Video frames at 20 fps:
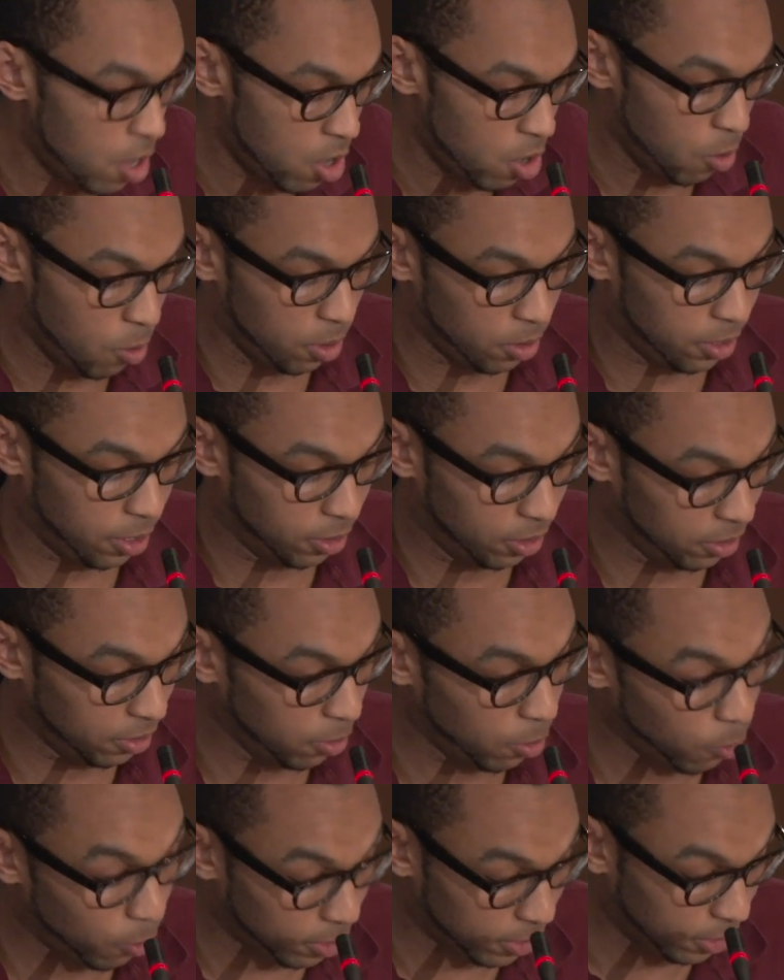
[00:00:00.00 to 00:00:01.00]
who are killing
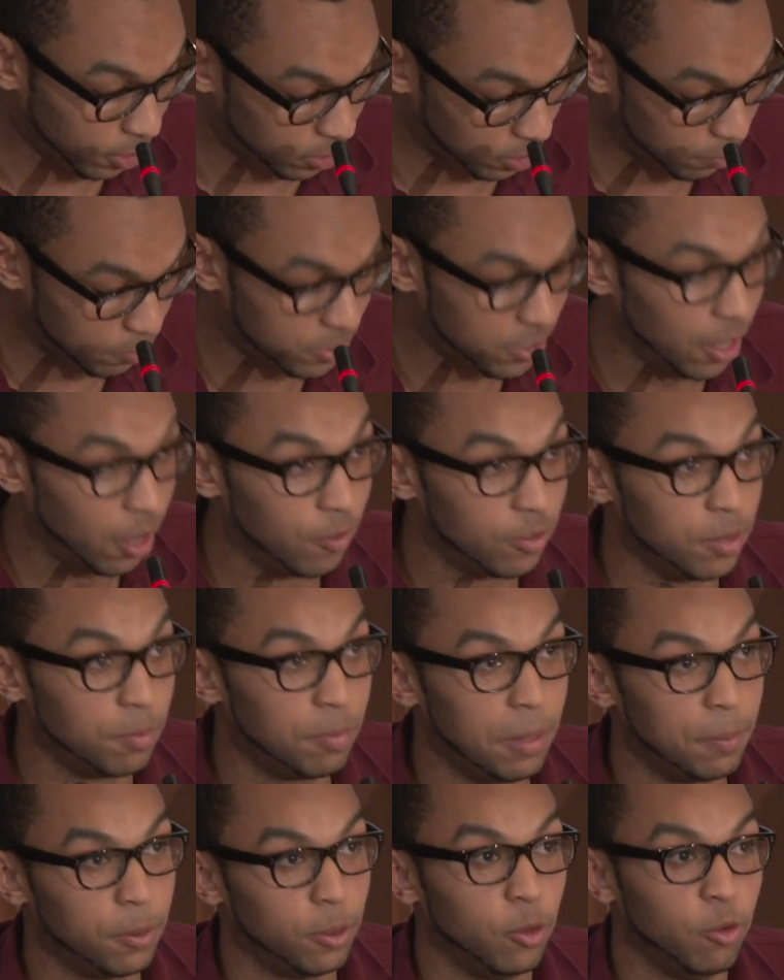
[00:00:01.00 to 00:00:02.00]
who are killing themselves and
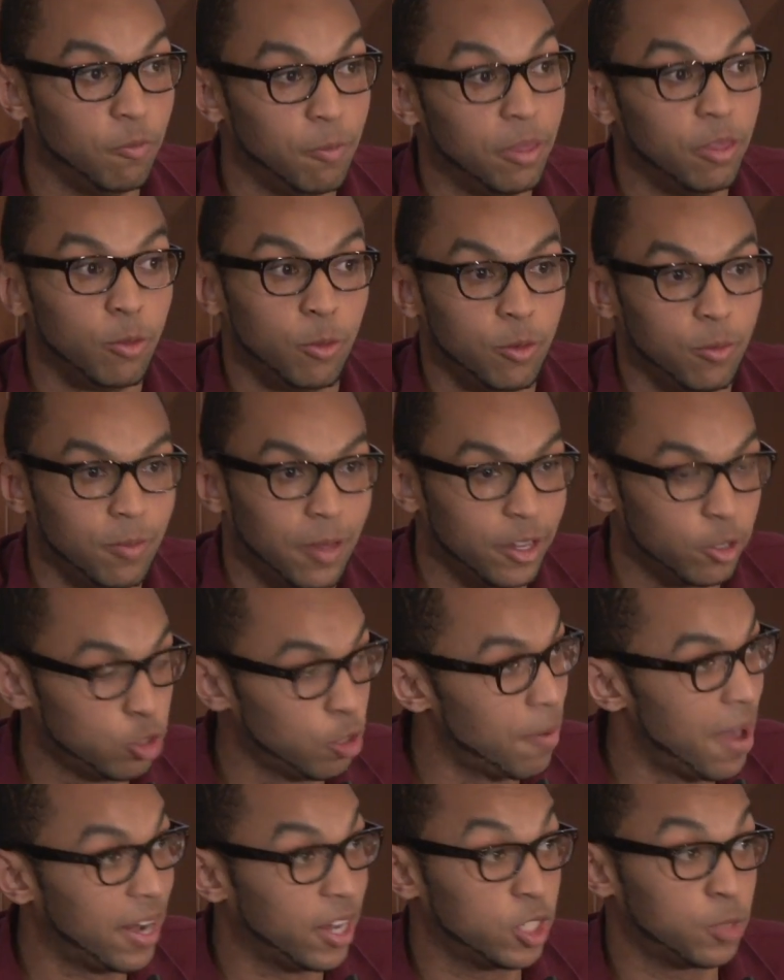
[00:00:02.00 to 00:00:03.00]
people who have been through like
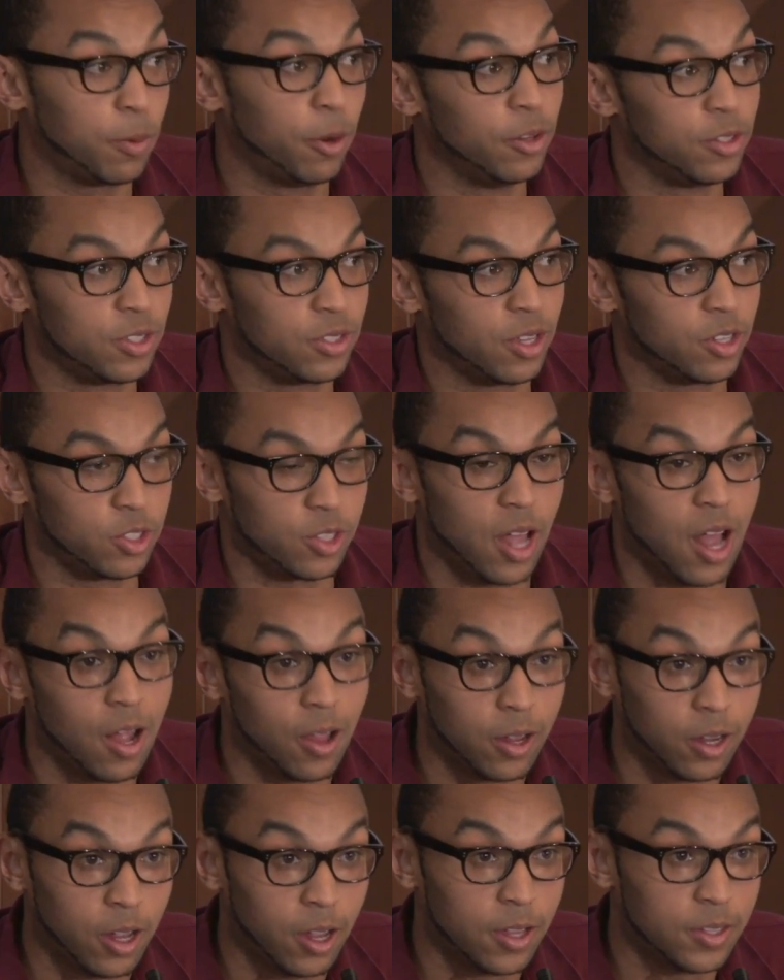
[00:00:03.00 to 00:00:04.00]
traumatic experiences such as the
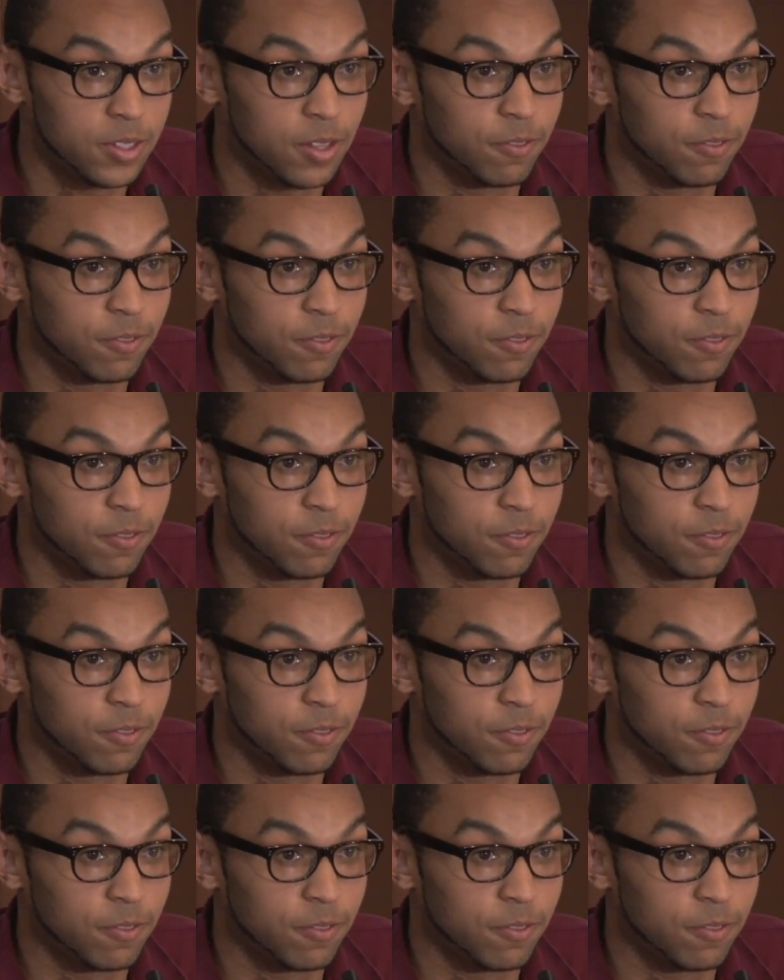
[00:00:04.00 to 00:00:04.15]
Holocaust.